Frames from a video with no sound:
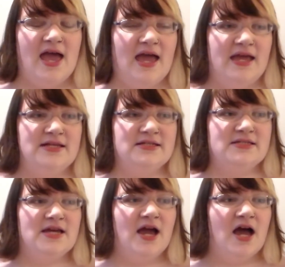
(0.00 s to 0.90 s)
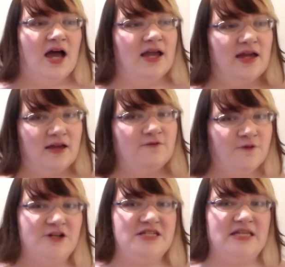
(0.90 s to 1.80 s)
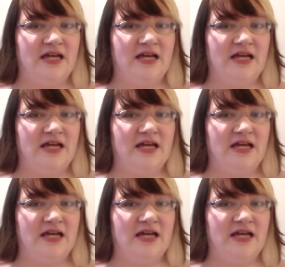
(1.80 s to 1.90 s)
And I, at first